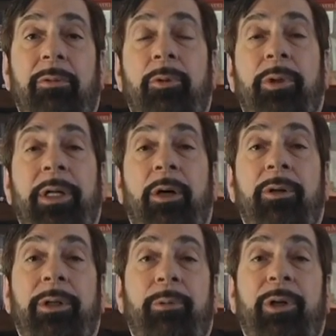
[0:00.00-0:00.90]
who were the
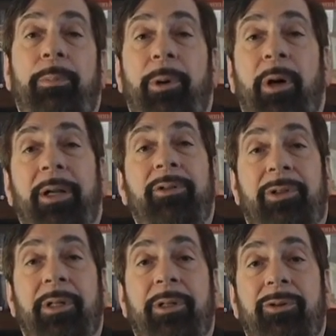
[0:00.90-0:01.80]
only real parties
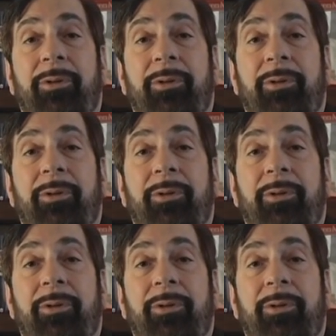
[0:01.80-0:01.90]
to this